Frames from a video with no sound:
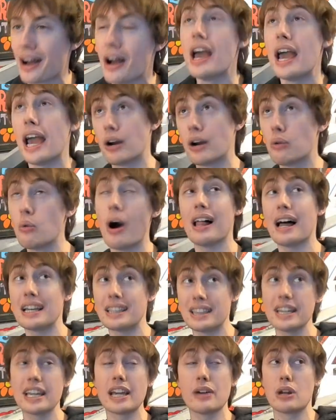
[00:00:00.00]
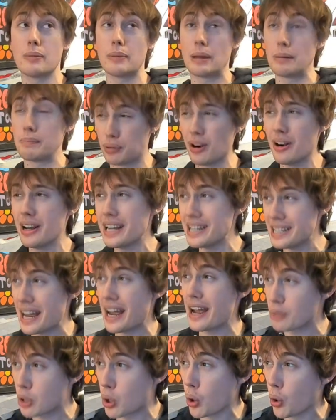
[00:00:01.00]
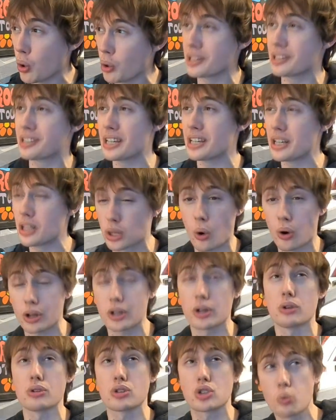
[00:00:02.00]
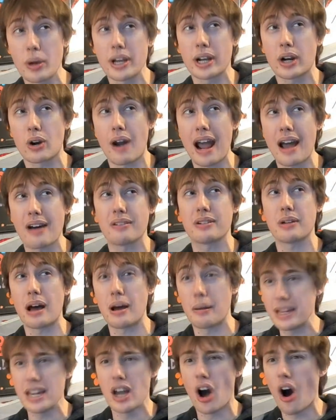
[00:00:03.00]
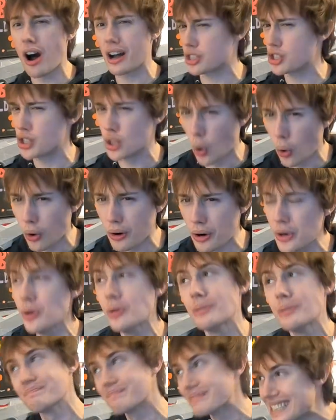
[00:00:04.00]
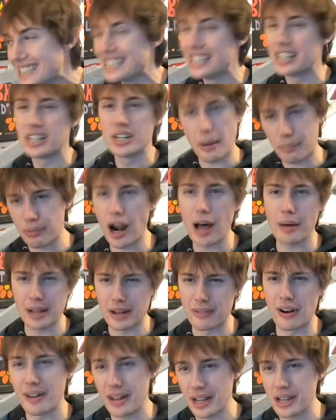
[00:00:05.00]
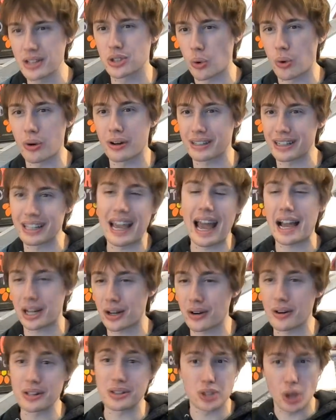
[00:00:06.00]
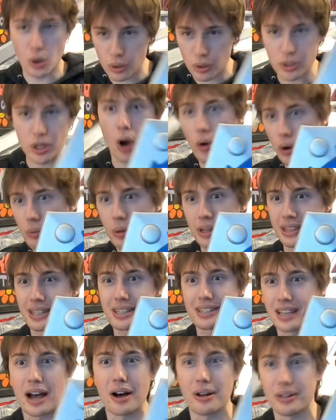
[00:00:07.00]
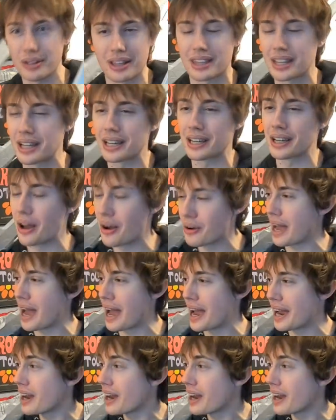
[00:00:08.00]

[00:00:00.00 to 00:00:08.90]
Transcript: And while I think it would have been pretty damn cool to see Thorkell swing around Mihawk's Yoru, not probably very historically accurate, so we're going with the Zelda thing, okay?